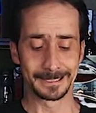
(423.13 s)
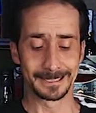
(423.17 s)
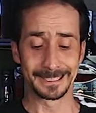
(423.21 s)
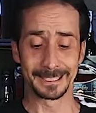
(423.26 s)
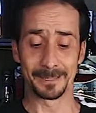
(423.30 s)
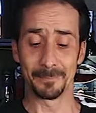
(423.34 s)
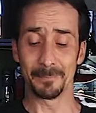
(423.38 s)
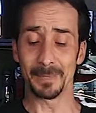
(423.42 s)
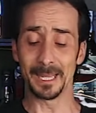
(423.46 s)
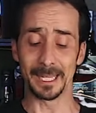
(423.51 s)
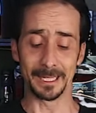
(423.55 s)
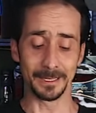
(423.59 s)

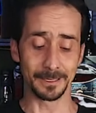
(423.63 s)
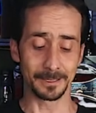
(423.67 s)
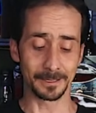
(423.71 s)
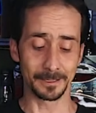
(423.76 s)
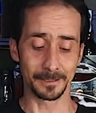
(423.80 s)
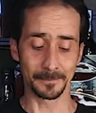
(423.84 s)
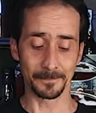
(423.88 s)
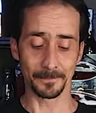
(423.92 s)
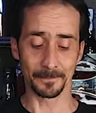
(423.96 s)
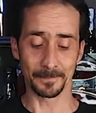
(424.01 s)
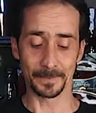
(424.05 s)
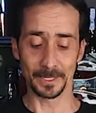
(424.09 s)
the mint
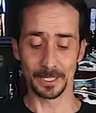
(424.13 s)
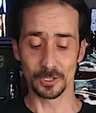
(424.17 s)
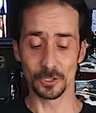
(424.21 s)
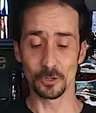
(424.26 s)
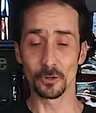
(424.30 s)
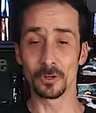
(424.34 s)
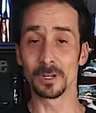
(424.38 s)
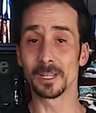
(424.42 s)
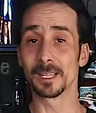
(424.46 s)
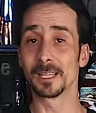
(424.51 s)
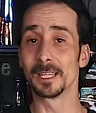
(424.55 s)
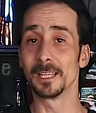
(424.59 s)
is
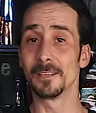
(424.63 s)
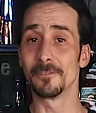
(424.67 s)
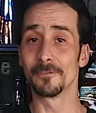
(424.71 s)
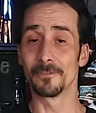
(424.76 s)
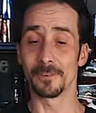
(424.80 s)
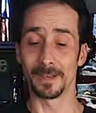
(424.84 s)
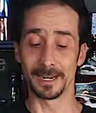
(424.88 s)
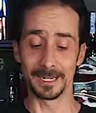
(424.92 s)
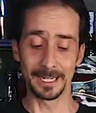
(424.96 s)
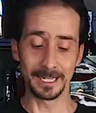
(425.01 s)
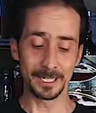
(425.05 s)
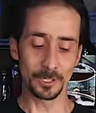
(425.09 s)
gonna
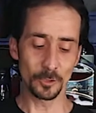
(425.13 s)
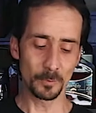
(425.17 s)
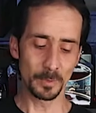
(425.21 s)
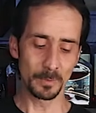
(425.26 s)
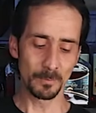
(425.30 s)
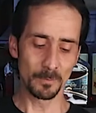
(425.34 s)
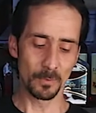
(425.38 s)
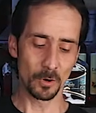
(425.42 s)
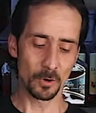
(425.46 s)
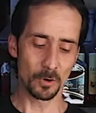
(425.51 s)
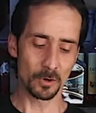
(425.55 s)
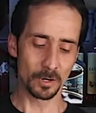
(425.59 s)
give a little
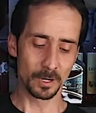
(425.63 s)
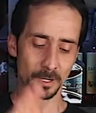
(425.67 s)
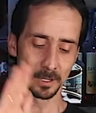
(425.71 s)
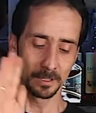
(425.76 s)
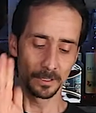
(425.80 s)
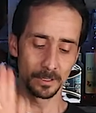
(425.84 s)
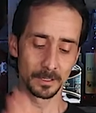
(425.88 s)
bit more